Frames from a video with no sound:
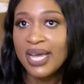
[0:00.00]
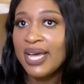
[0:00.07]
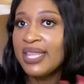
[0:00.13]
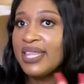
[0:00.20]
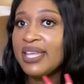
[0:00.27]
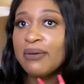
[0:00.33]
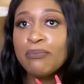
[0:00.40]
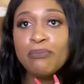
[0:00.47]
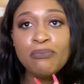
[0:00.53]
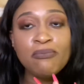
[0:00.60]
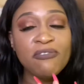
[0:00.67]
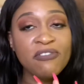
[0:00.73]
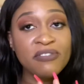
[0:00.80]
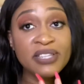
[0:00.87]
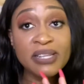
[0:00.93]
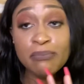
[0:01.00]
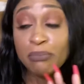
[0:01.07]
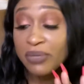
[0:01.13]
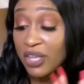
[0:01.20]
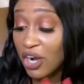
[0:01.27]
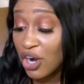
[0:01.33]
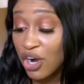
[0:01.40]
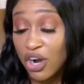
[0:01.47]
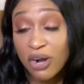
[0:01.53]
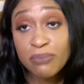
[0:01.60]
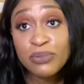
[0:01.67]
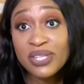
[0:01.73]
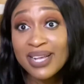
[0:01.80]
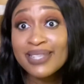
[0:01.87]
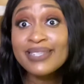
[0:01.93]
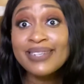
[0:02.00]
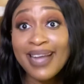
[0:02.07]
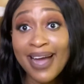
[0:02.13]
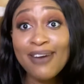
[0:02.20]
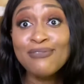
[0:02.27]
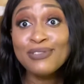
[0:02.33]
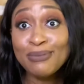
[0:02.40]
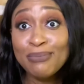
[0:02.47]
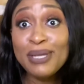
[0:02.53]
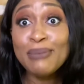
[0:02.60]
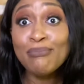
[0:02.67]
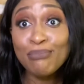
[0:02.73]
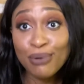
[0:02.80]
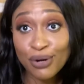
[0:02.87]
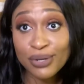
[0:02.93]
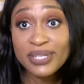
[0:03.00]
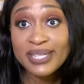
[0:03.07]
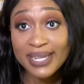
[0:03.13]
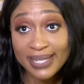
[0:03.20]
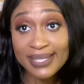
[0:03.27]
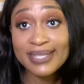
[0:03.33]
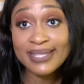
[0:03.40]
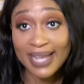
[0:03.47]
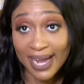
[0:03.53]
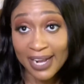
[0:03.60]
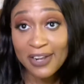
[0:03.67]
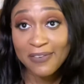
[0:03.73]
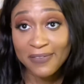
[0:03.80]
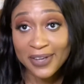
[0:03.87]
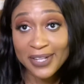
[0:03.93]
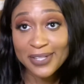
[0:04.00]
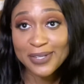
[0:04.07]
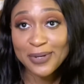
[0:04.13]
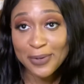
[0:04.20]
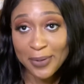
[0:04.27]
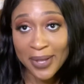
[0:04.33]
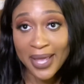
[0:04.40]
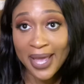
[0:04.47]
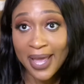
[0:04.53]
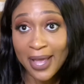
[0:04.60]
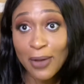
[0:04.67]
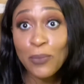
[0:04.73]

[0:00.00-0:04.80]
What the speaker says: The herb doesn't have to be burnt inside of it, okay?